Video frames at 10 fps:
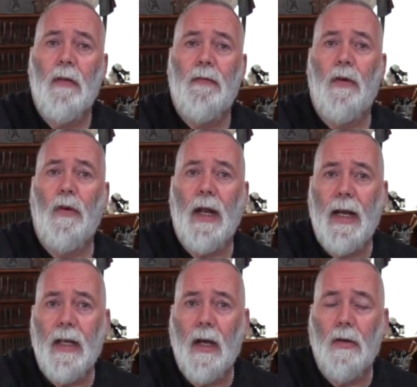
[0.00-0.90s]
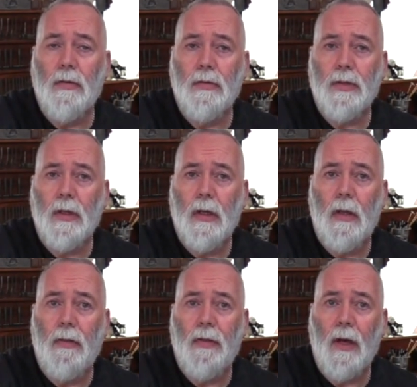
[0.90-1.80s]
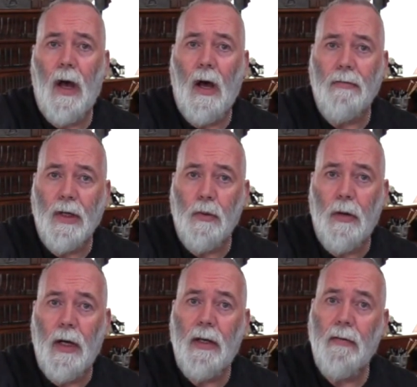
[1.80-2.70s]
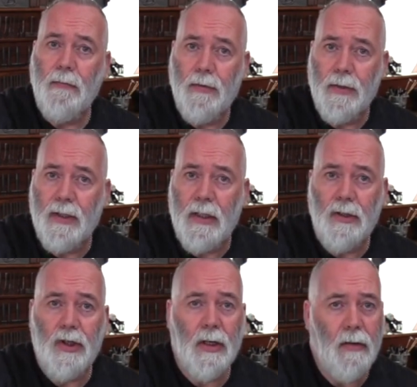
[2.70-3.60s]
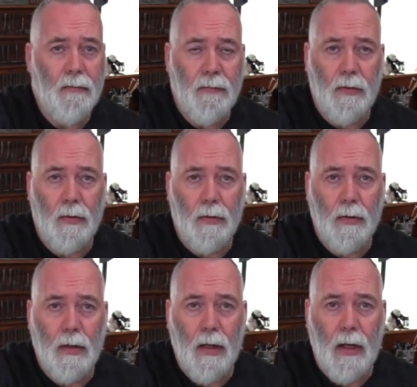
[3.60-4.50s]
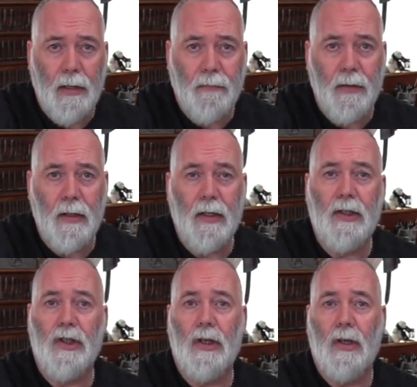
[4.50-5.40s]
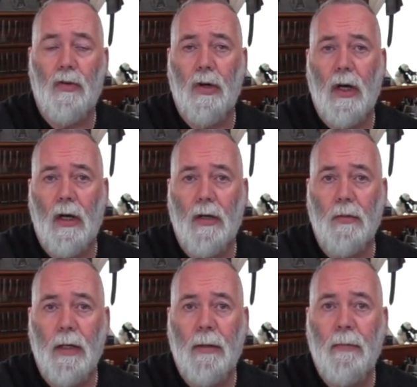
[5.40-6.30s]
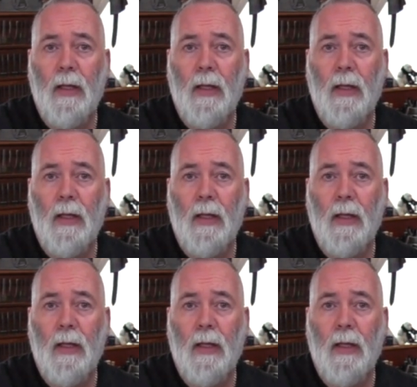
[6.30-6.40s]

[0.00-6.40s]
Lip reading: for any holes that are required for the stitching, for any furniture or hardware,